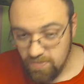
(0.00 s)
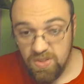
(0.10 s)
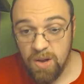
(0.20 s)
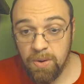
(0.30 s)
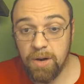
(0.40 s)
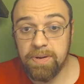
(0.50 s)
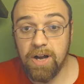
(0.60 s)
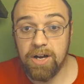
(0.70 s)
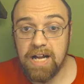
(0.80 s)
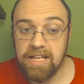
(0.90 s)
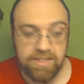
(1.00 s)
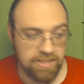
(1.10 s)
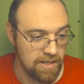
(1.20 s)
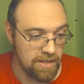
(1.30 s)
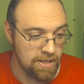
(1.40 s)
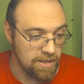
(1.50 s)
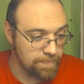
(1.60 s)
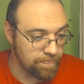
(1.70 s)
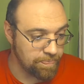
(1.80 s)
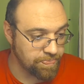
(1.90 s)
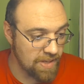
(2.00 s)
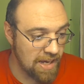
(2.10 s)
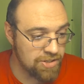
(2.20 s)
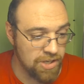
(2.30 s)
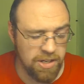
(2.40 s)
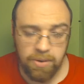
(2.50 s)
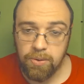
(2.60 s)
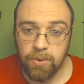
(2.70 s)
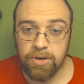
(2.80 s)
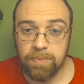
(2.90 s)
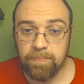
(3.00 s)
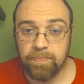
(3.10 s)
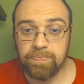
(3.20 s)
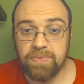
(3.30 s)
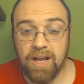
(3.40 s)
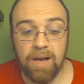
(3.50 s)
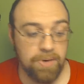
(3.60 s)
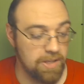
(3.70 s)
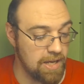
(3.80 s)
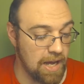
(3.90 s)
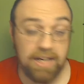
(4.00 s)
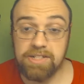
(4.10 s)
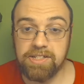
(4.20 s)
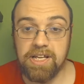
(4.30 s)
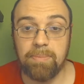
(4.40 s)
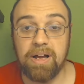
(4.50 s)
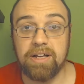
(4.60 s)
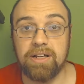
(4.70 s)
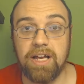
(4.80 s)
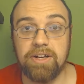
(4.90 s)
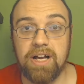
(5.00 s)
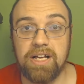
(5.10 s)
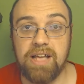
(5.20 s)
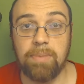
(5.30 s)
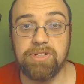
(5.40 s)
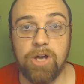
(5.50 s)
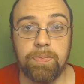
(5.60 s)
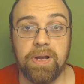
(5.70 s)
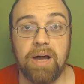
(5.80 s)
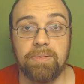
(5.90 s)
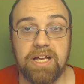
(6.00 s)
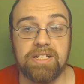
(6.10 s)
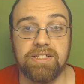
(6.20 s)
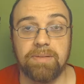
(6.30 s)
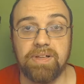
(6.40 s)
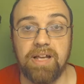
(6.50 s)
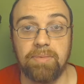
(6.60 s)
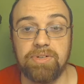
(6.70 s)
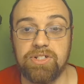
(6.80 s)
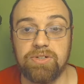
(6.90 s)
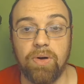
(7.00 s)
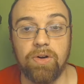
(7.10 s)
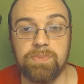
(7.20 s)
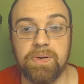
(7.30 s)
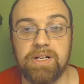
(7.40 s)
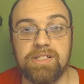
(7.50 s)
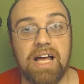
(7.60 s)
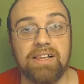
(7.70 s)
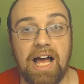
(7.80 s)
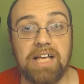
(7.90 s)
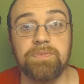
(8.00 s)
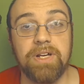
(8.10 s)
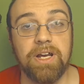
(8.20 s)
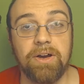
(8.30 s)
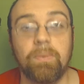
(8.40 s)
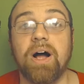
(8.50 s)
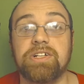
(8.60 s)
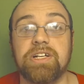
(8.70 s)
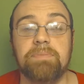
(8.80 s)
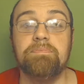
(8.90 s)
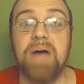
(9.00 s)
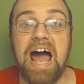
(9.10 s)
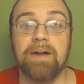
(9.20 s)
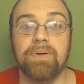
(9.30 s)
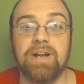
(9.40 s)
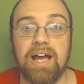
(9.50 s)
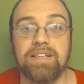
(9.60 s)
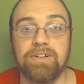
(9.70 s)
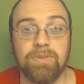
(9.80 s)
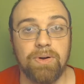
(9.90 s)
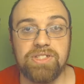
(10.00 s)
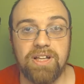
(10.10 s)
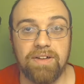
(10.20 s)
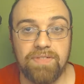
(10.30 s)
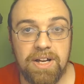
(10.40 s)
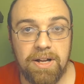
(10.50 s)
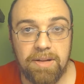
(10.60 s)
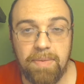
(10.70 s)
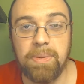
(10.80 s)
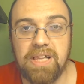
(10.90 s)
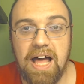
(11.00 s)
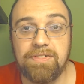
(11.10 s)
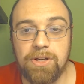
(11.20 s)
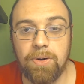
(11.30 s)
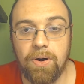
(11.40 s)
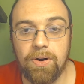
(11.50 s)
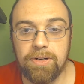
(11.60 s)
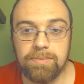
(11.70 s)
Here we are, guys. I tried to go in order. Honestly, I'm not going to lie to you guys. I was hoping I would get something that was just gross because that last video, watching it back when I had the gross stuff, made me laugh so hard.